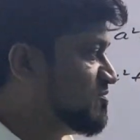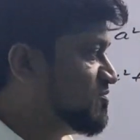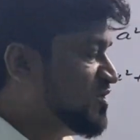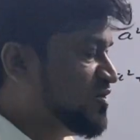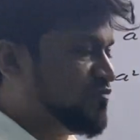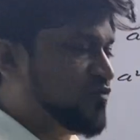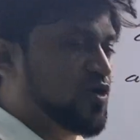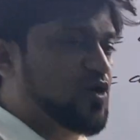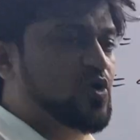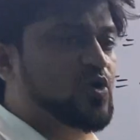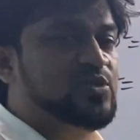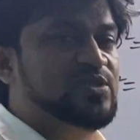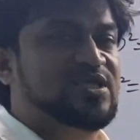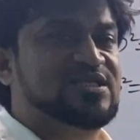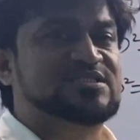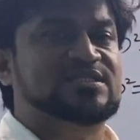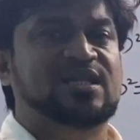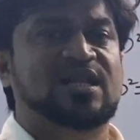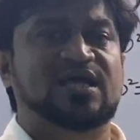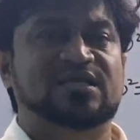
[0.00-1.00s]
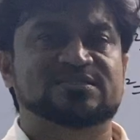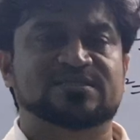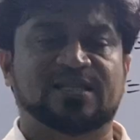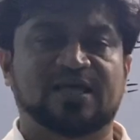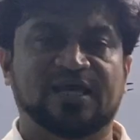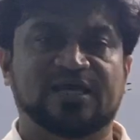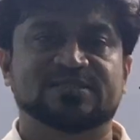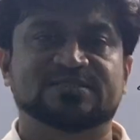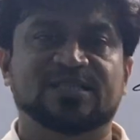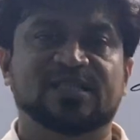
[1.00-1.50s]
If they follow this class
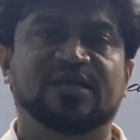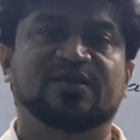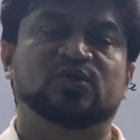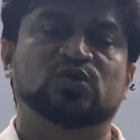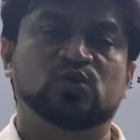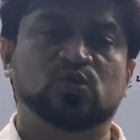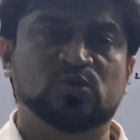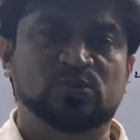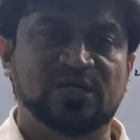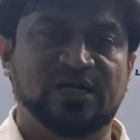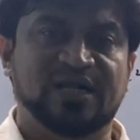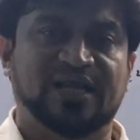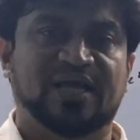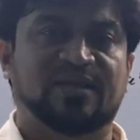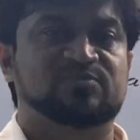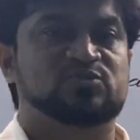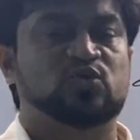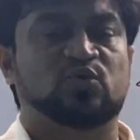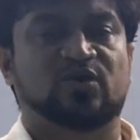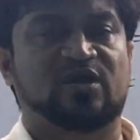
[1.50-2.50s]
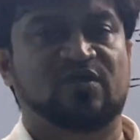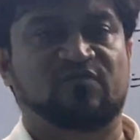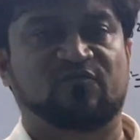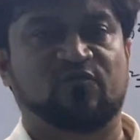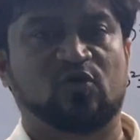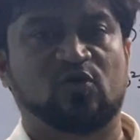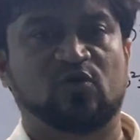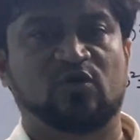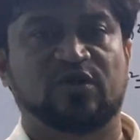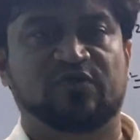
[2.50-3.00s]
nicely 2-3 times, you can follow.